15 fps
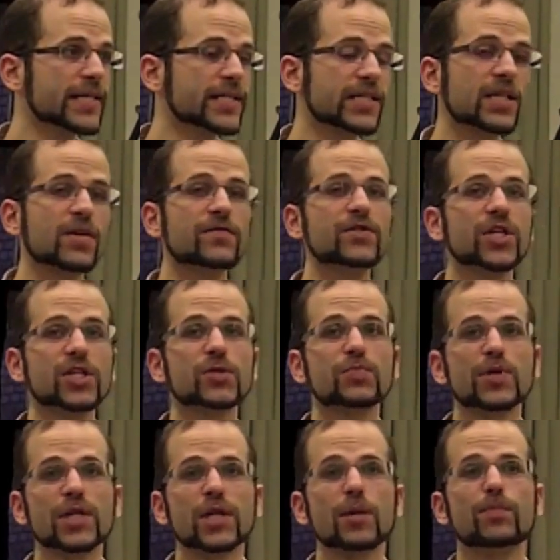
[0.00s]
instead of
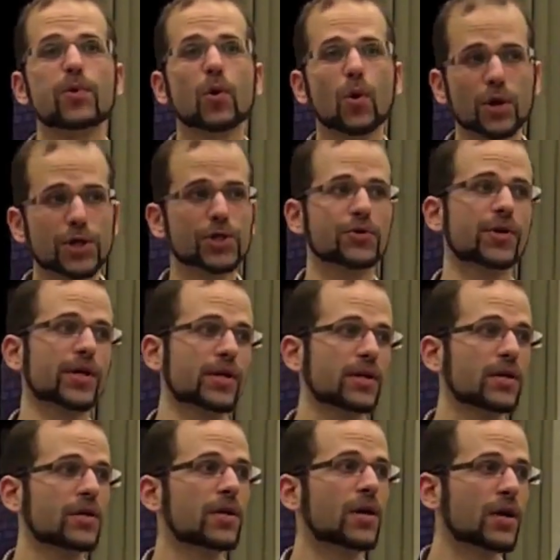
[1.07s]
just being a portrait
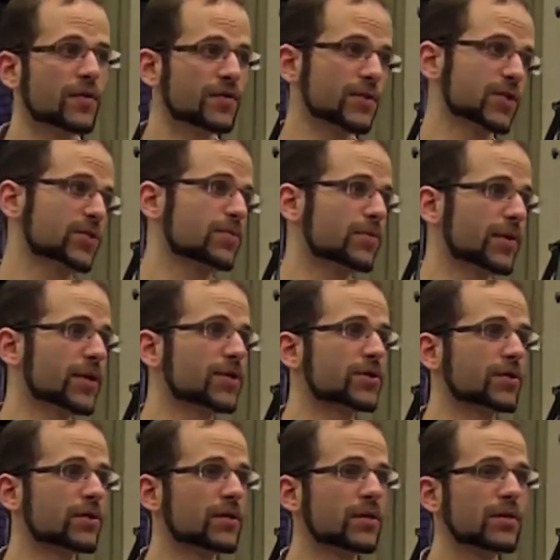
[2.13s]
of
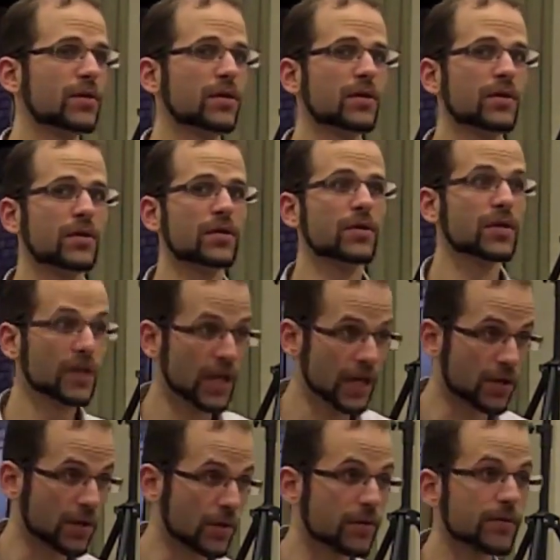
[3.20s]
inspiration.
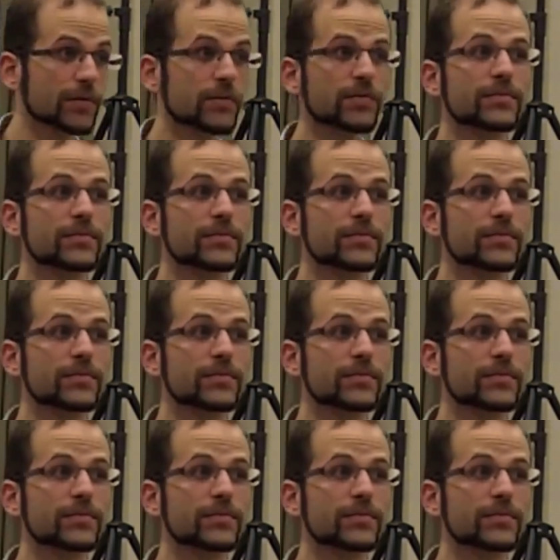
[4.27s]
Thank you.